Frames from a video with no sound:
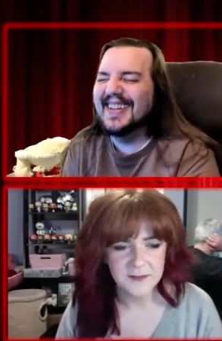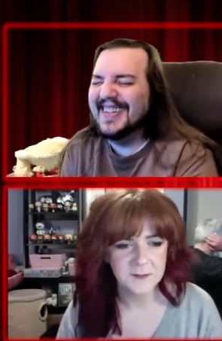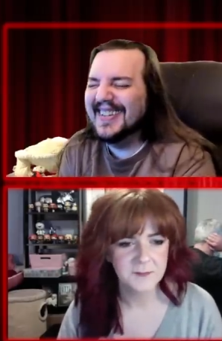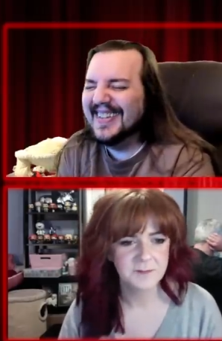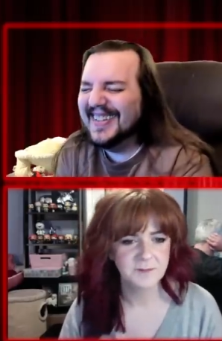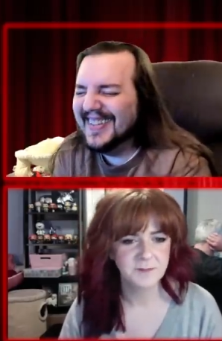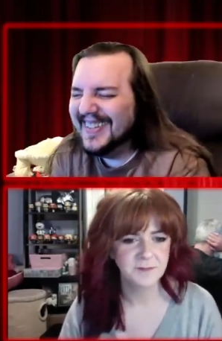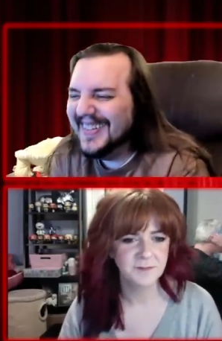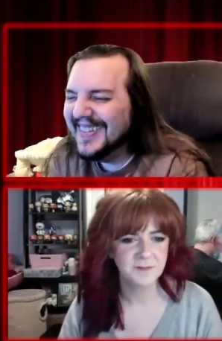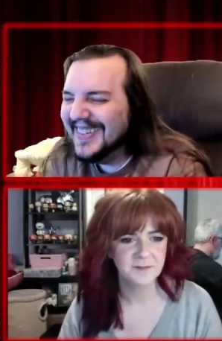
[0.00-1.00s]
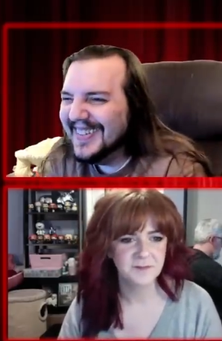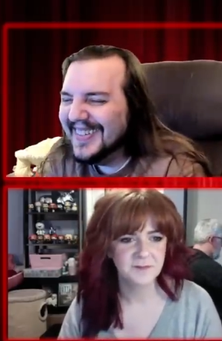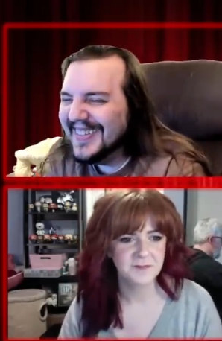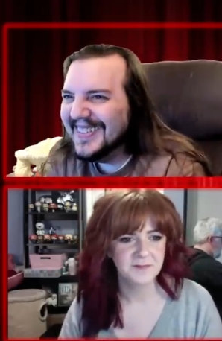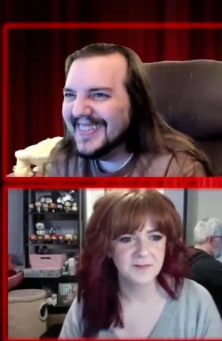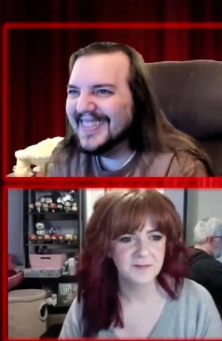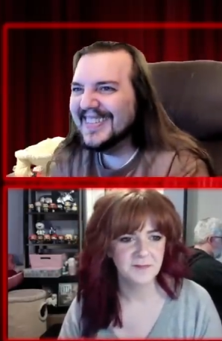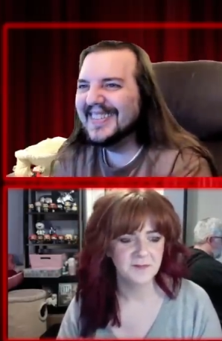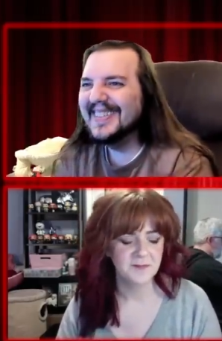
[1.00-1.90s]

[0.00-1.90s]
(no one is talking)